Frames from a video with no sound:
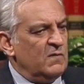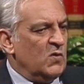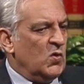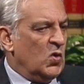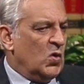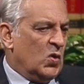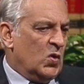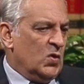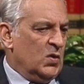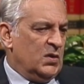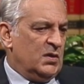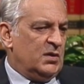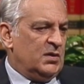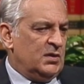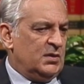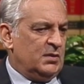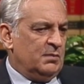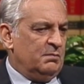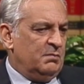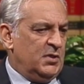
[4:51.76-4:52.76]
all
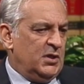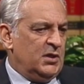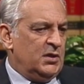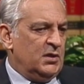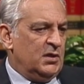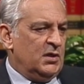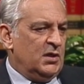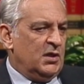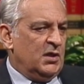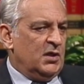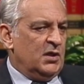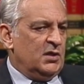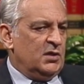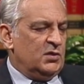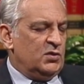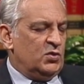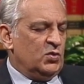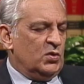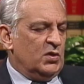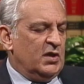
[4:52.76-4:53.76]
been
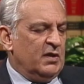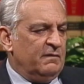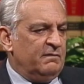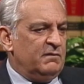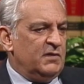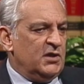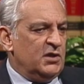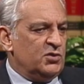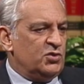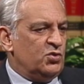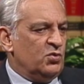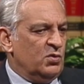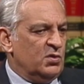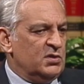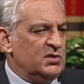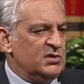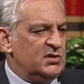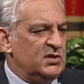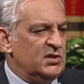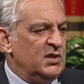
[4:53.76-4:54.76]
to give the
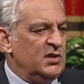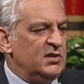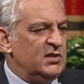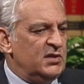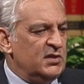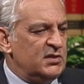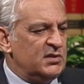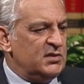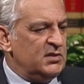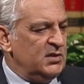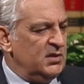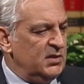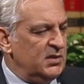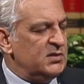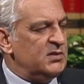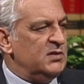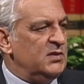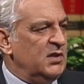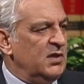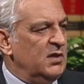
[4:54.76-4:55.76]
assurance that this
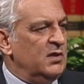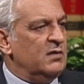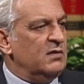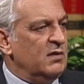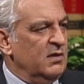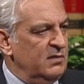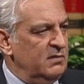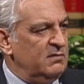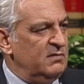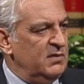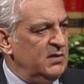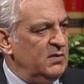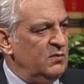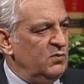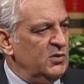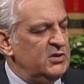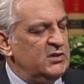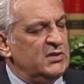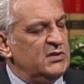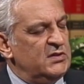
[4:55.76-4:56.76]
is a country
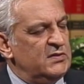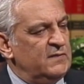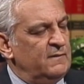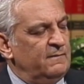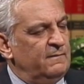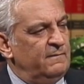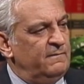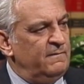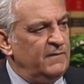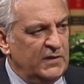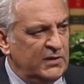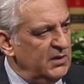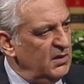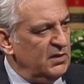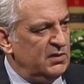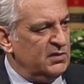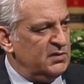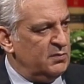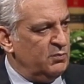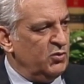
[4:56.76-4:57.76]
which is very
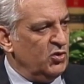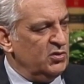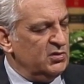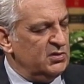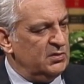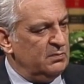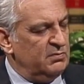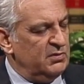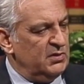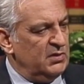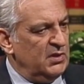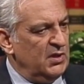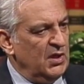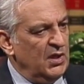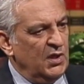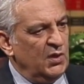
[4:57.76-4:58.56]
responsible,